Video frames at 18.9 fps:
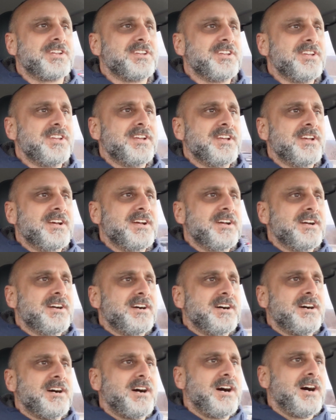
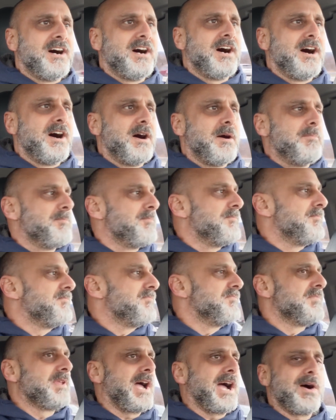Um,
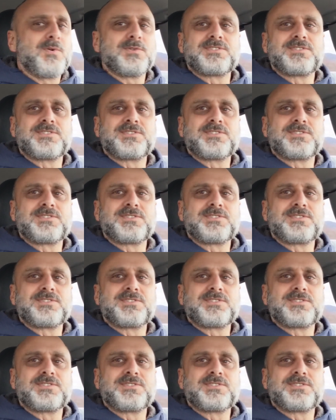I